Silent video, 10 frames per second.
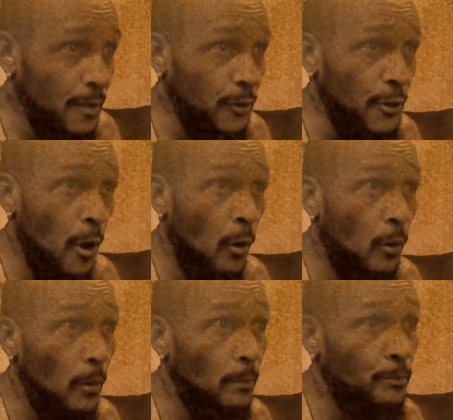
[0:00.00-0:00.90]
you
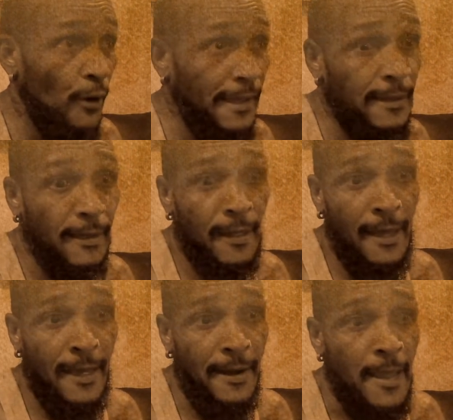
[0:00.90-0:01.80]
know, breaking,
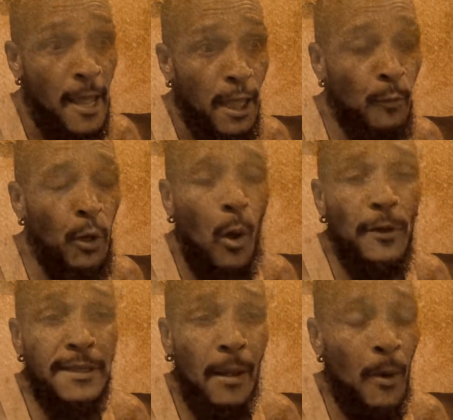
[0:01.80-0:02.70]
and he would
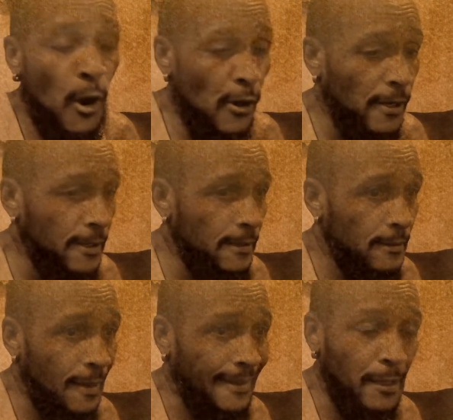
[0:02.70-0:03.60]
always come early.
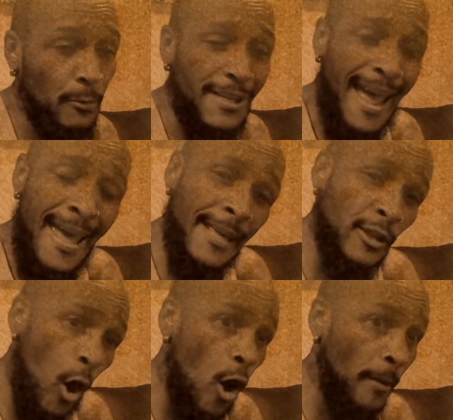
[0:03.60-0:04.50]
Like, he was a
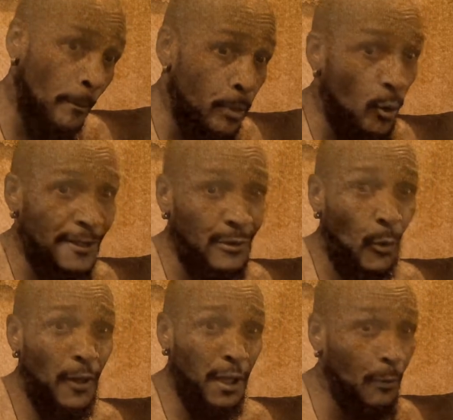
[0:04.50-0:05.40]
hands-on boss, so
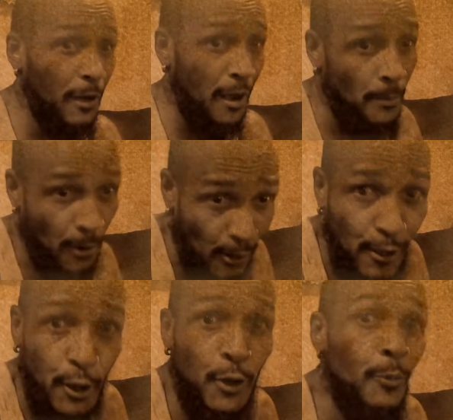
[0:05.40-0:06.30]
he would come
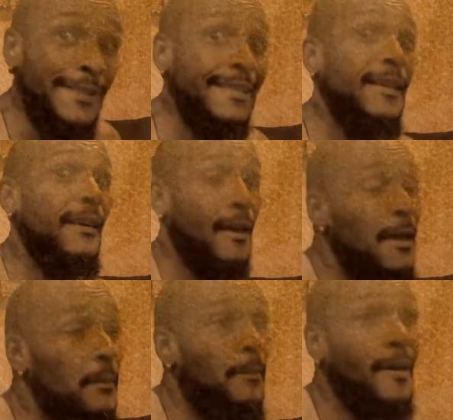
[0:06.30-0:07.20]
early. You would see
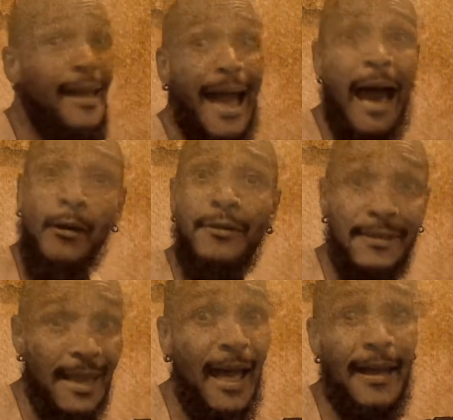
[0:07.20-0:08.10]
him
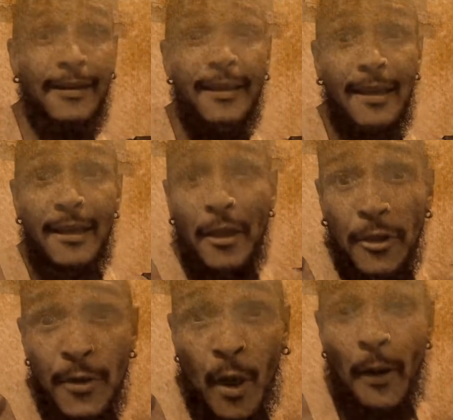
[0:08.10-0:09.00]
outside,
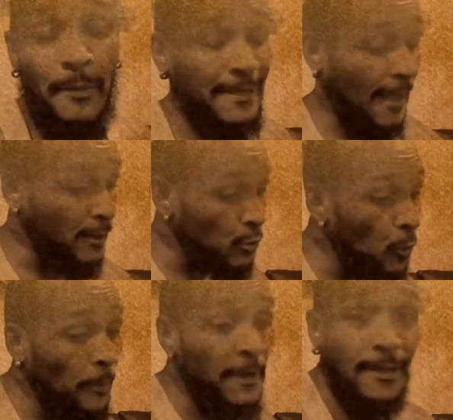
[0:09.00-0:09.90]
you know what I'm saying,
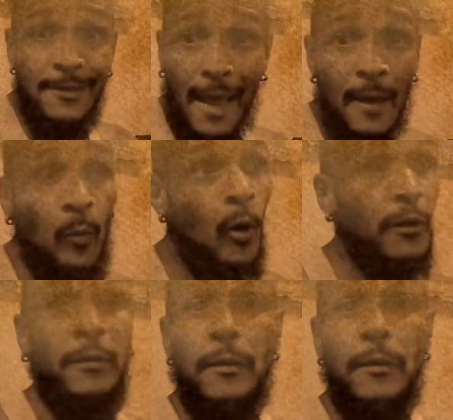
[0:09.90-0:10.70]
sweeping the sidewalk,